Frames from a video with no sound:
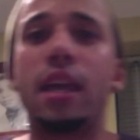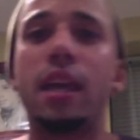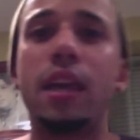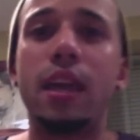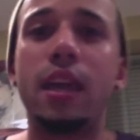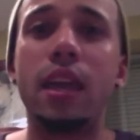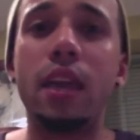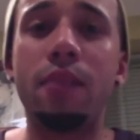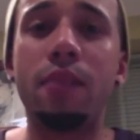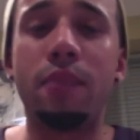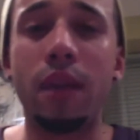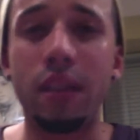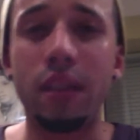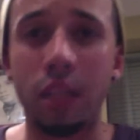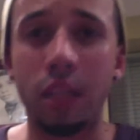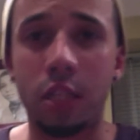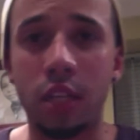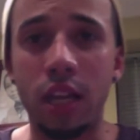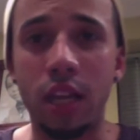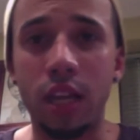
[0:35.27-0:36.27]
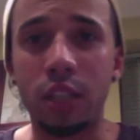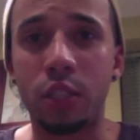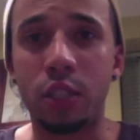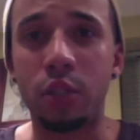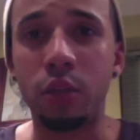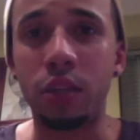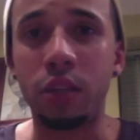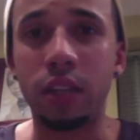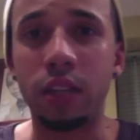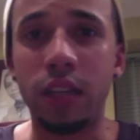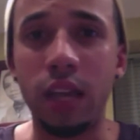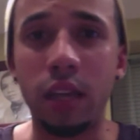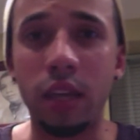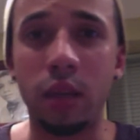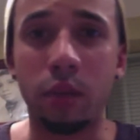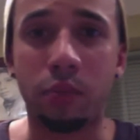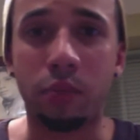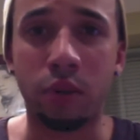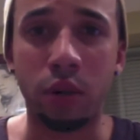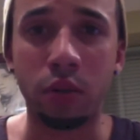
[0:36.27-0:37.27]
If by any chance you can get your
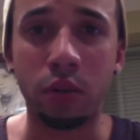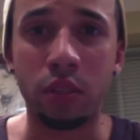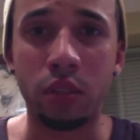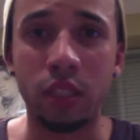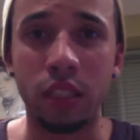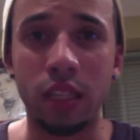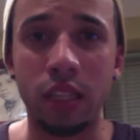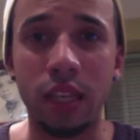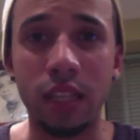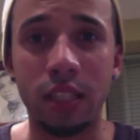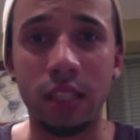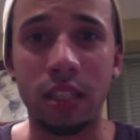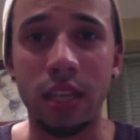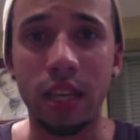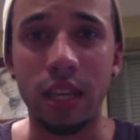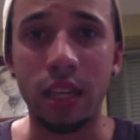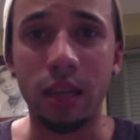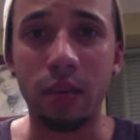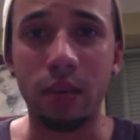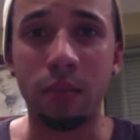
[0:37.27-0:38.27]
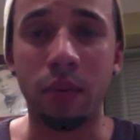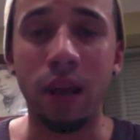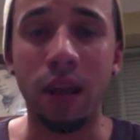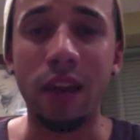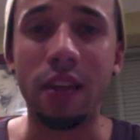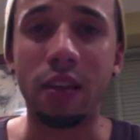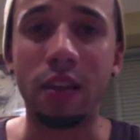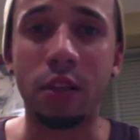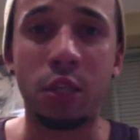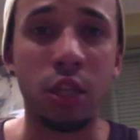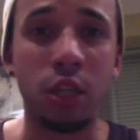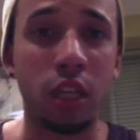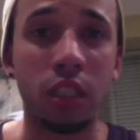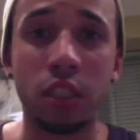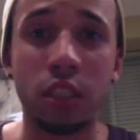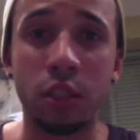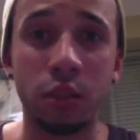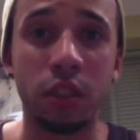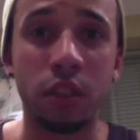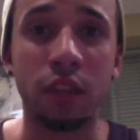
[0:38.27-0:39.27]
protein intake by just
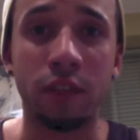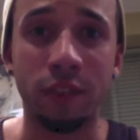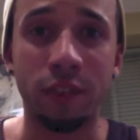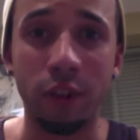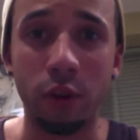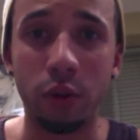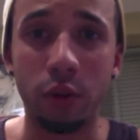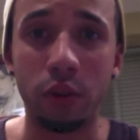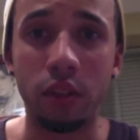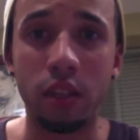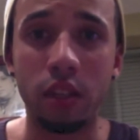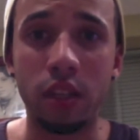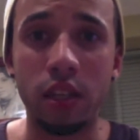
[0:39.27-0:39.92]
using food,